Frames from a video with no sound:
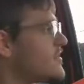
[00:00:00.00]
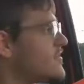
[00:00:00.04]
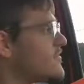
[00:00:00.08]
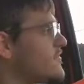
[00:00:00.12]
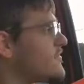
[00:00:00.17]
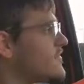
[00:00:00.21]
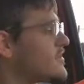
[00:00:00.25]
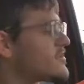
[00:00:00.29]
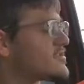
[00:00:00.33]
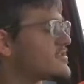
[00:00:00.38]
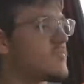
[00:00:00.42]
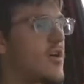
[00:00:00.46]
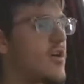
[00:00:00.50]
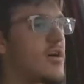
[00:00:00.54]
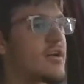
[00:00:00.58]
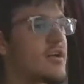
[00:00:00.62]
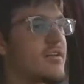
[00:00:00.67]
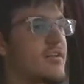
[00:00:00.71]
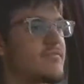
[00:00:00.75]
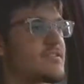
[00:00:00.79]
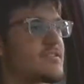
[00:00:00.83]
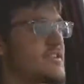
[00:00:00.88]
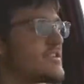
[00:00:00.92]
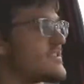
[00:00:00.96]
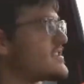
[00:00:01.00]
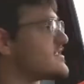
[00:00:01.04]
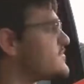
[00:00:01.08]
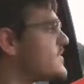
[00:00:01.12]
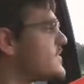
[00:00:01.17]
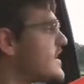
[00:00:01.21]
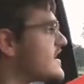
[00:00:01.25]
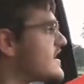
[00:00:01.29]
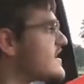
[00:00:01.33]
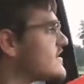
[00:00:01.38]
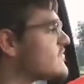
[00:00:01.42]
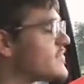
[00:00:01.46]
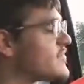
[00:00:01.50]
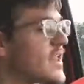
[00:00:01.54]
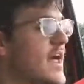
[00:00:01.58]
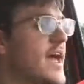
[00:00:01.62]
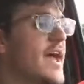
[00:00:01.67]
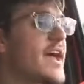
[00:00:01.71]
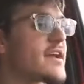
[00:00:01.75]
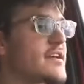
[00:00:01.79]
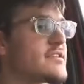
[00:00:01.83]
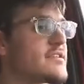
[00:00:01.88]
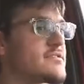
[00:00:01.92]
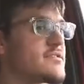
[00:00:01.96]
First barn I've seen that's painted
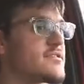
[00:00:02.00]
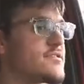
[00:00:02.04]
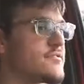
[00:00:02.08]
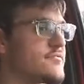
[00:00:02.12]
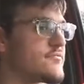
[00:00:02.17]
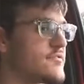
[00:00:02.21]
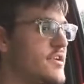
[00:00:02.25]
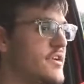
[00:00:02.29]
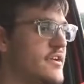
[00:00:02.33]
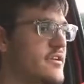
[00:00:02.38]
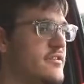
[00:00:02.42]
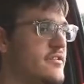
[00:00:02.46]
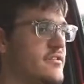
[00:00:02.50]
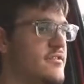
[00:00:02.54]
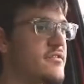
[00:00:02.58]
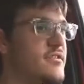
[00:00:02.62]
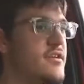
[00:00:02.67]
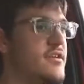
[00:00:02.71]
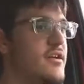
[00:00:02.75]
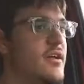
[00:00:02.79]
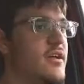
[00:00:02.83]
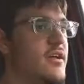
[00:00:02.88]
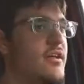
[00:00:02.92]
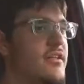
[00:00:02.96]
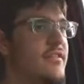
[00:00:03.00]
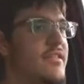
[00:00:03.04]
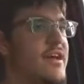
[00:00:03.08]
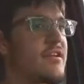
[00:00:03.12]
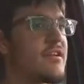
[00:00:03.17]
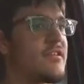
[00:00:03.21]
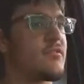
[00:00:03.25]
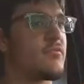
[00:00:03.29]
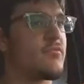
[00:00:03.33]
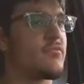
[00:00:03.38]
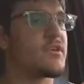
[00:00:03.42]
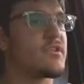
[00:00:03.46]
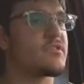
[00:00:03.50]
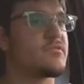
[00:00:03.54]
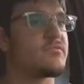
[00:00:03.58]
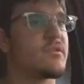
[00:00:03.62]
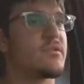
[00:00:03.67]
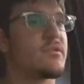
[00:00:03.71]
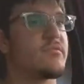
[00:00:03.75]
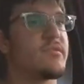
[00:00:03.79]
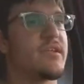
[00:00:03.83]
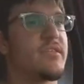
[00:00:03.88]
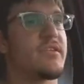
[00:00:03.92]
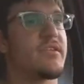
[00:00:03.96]
black instead of red. Out of the woods
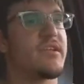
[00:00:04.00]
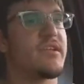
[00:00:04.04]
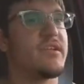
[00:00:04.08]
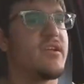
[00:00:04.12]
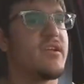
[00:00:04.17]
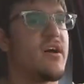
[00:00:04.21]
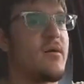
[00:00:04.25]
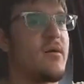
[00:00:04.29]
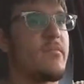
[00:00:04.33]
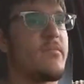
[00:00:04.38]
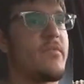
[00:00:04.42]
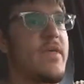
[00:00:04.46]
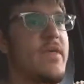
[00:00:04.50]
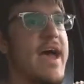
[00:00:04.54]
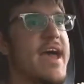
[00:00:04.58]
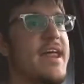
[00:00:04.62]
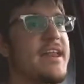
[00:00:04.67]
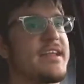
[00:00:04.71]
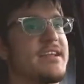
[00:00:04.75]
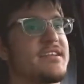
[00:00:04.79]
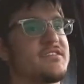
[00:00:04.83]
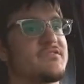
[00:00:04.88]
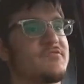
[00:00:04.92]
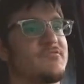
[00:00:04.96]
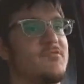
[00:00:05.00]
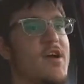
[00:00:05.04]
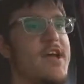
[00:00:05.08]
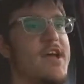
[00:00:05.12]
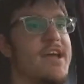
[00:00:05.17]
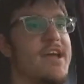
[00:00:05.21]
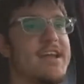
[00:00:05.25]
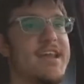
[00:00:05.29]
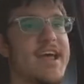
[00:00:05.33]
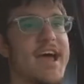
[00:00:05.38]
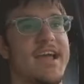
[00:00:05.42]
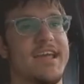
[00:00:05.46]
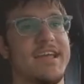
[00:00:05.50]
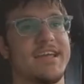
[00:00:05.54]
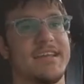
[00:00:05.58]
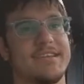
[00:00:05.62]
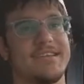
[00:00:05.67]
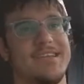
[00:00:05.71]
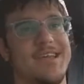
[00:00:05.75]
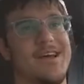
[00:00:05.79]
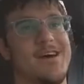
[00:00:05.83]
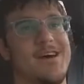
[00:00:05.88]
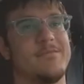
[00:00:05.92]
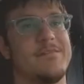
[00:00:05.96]
real weather. Nope, that is rain. I can
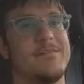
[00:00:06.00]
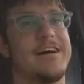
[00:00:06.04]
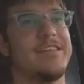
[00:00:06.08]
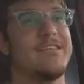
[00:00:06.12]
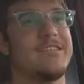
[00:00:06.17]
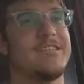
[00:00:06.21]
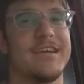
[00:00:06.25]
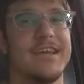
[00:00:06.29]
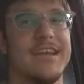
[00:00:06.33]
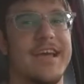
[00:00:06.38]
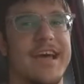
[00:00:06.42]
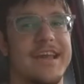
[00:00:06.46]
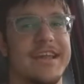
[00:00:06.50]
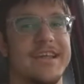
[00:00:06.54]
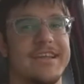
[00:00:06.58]
tell by looking at it.